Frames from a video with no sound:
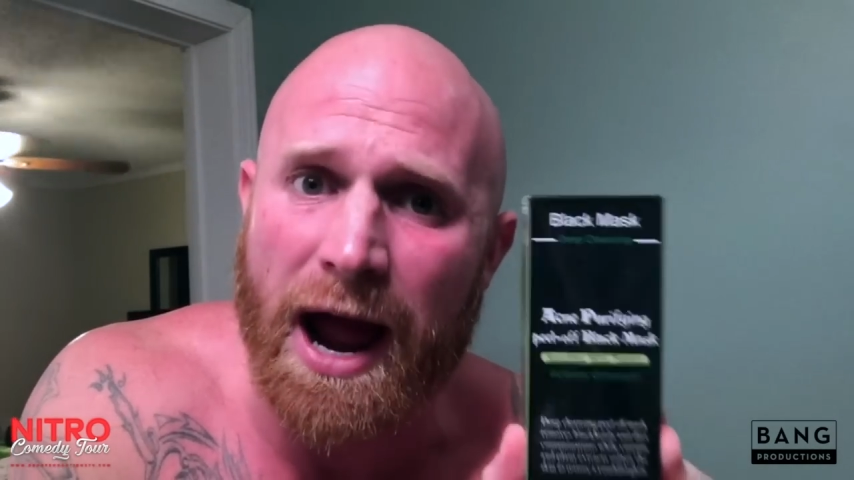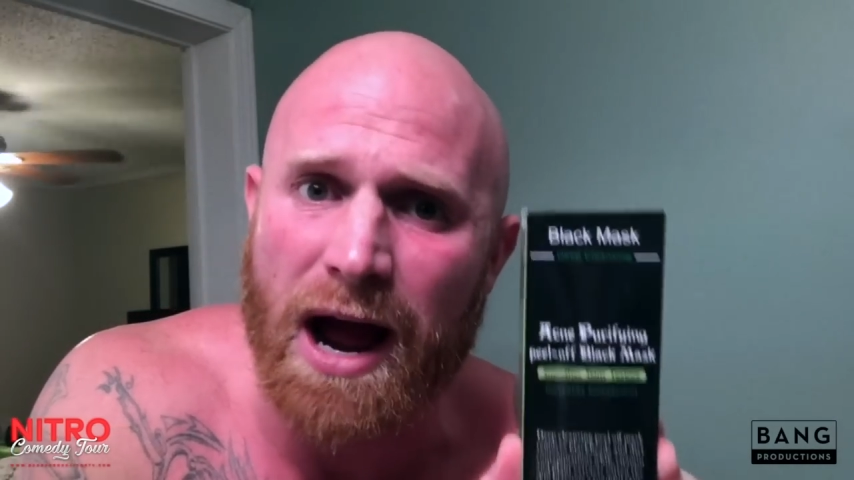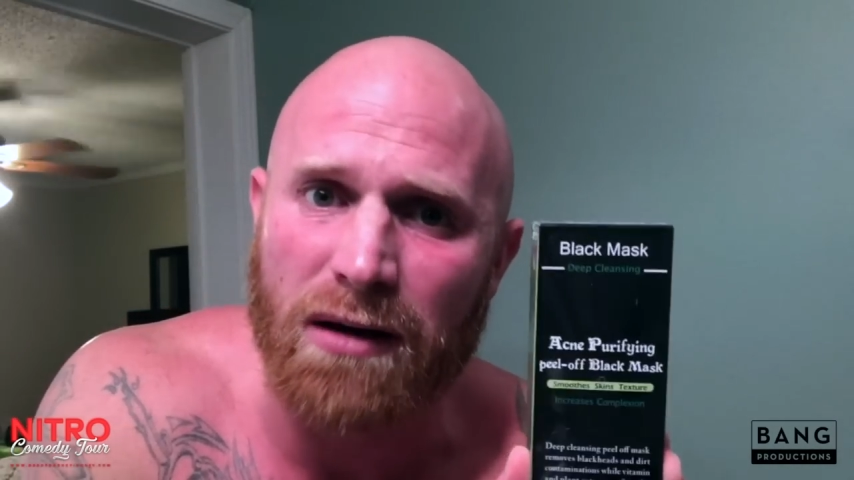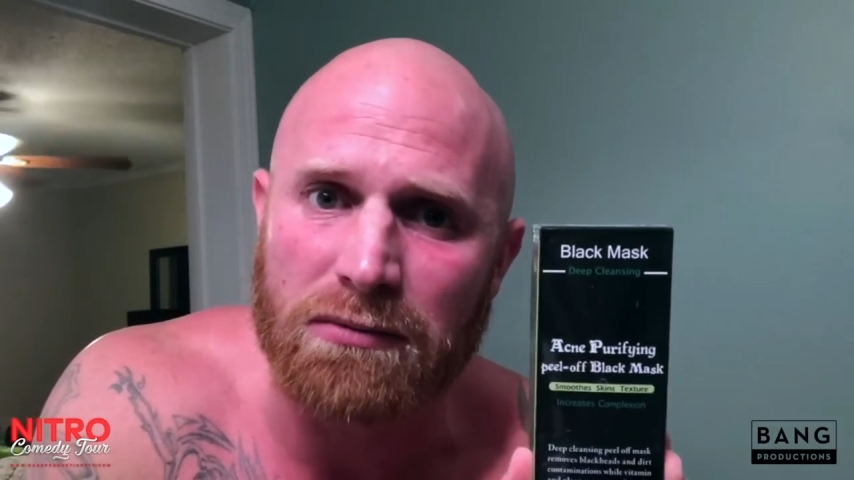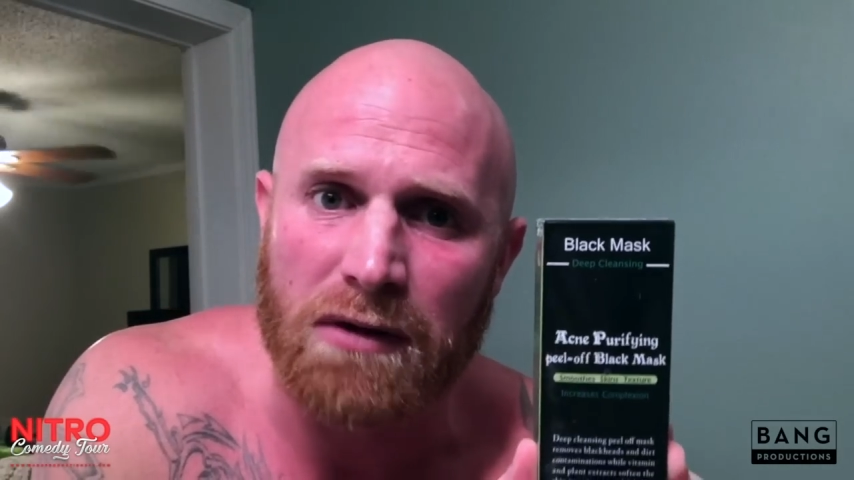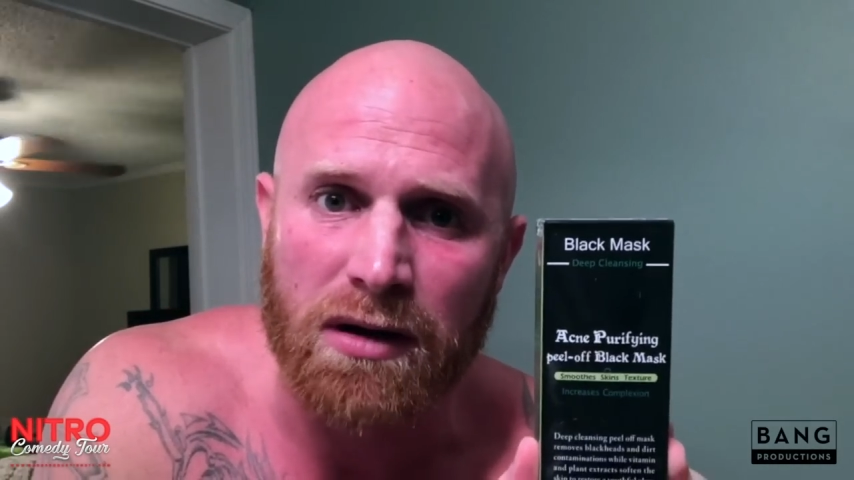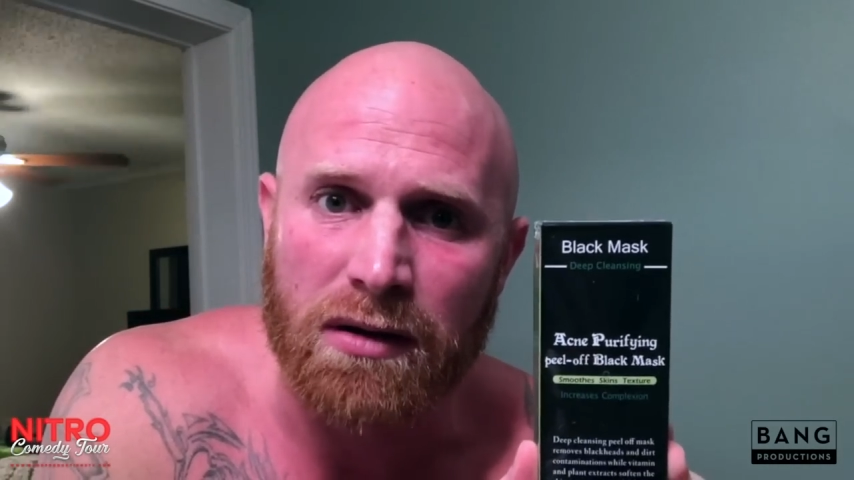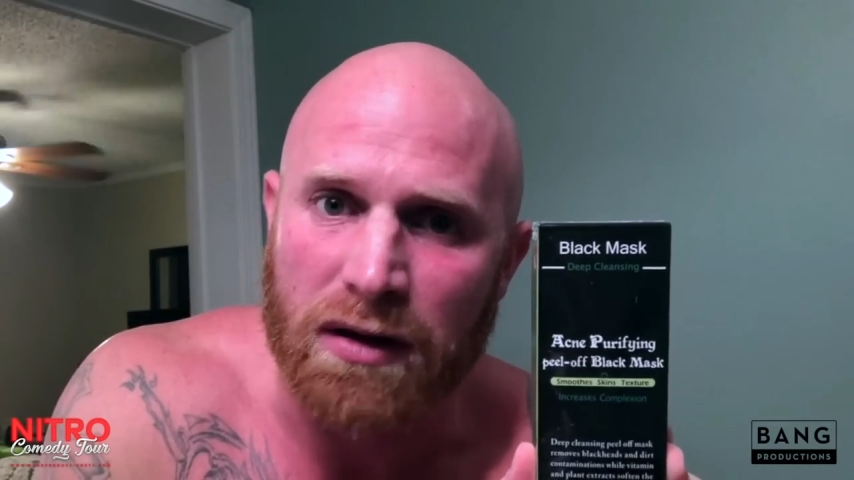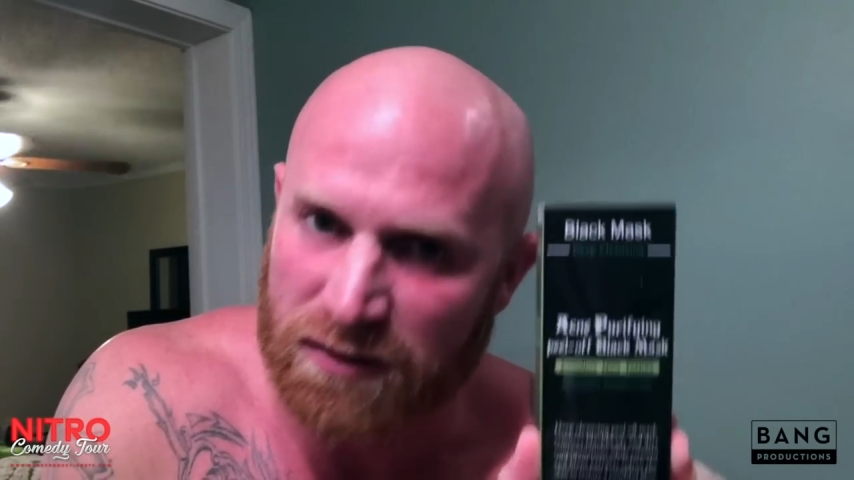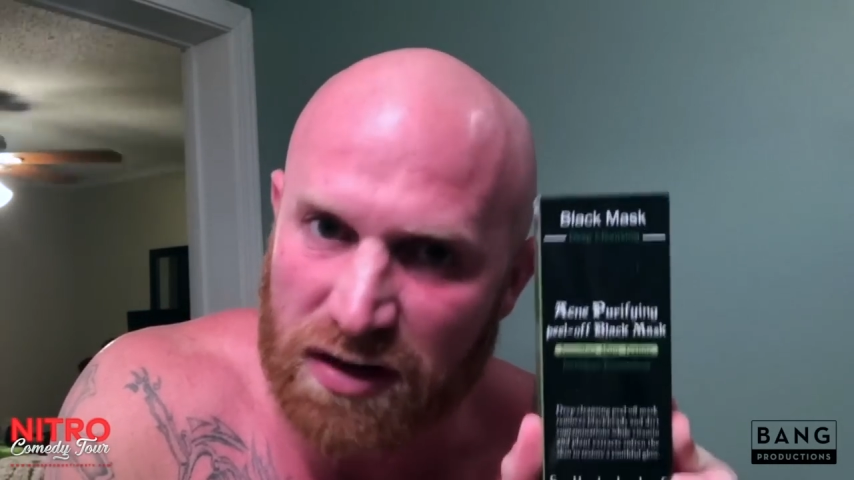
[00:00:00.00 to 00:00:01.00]
out
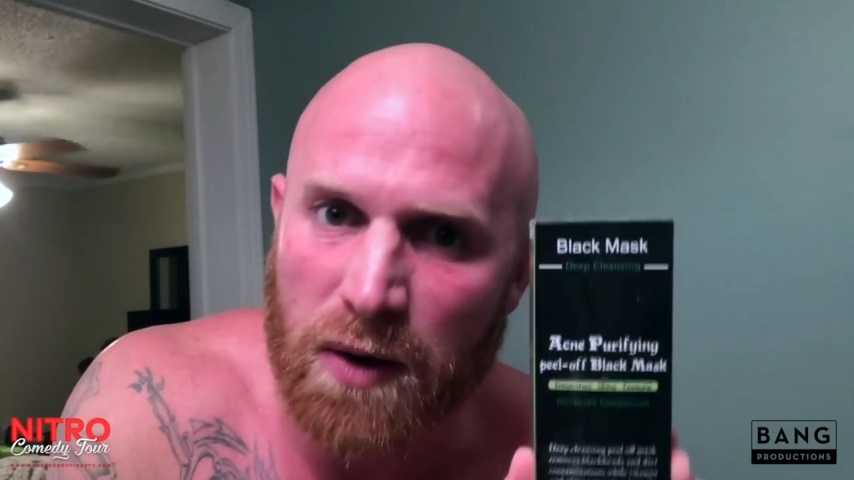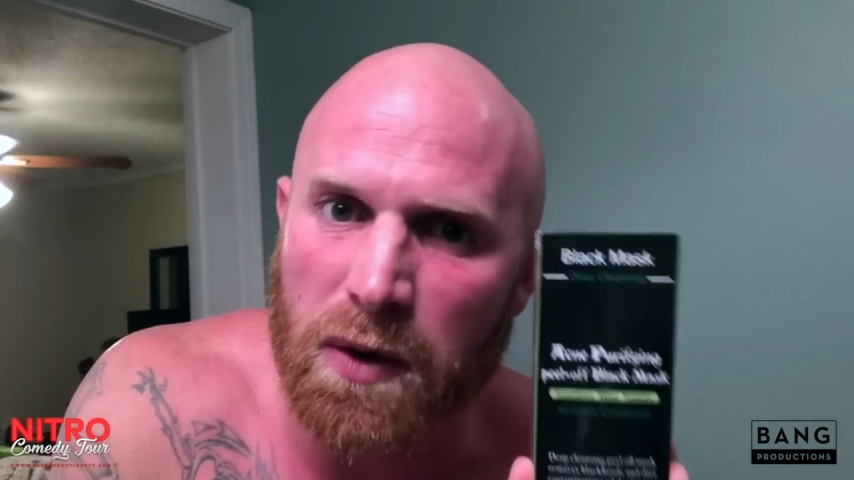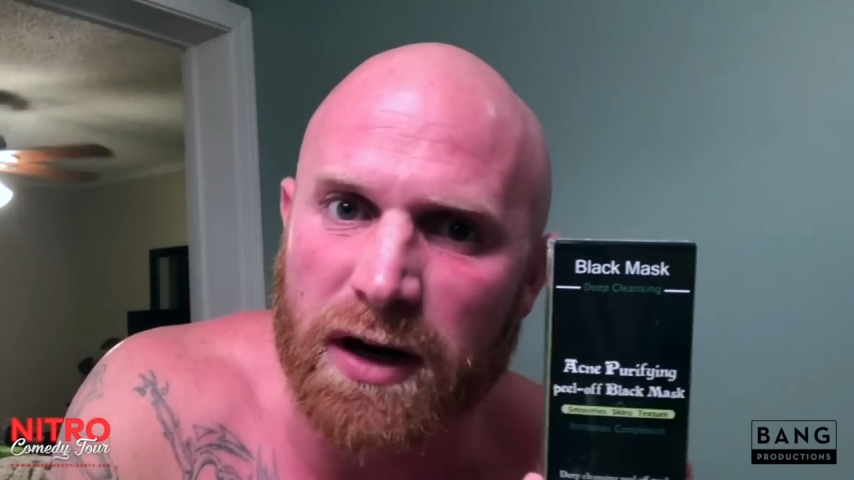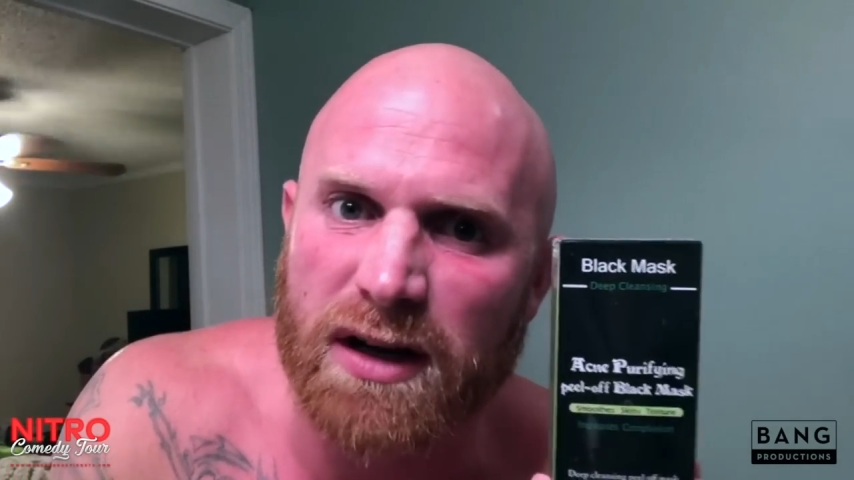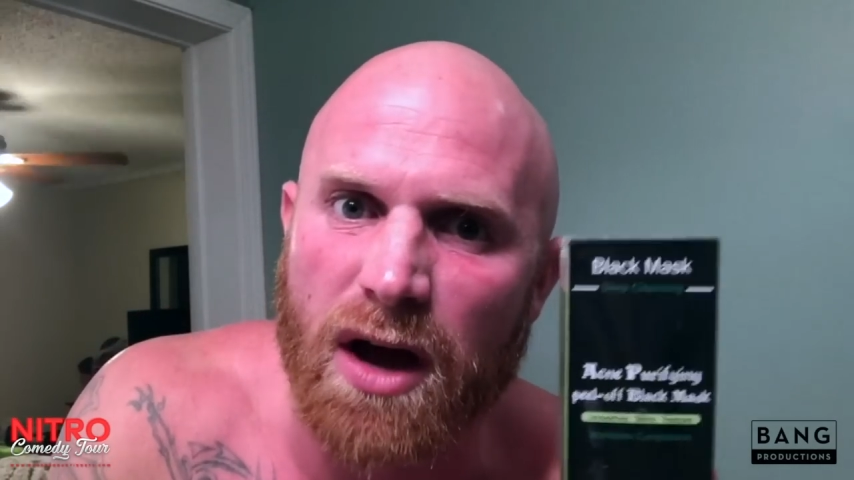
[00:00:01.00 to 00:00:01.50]
and see what it